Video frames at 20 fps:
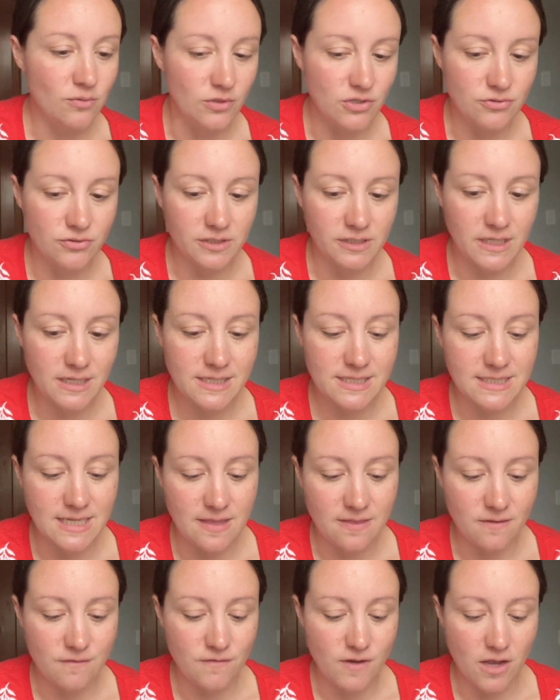which really
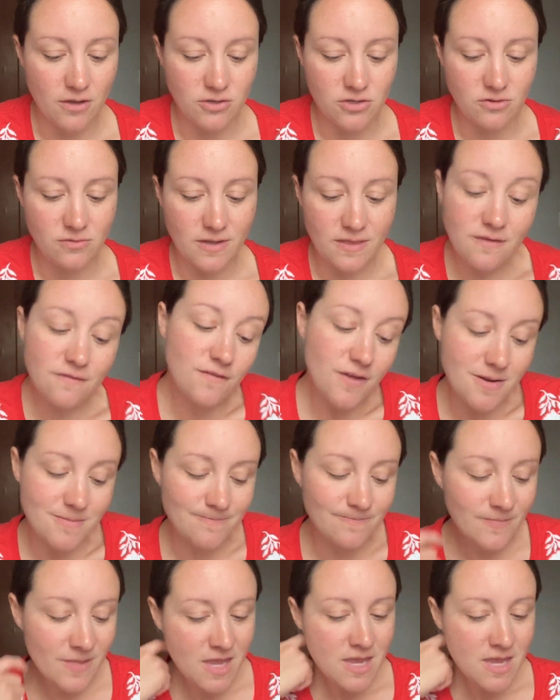extend the value and the fun.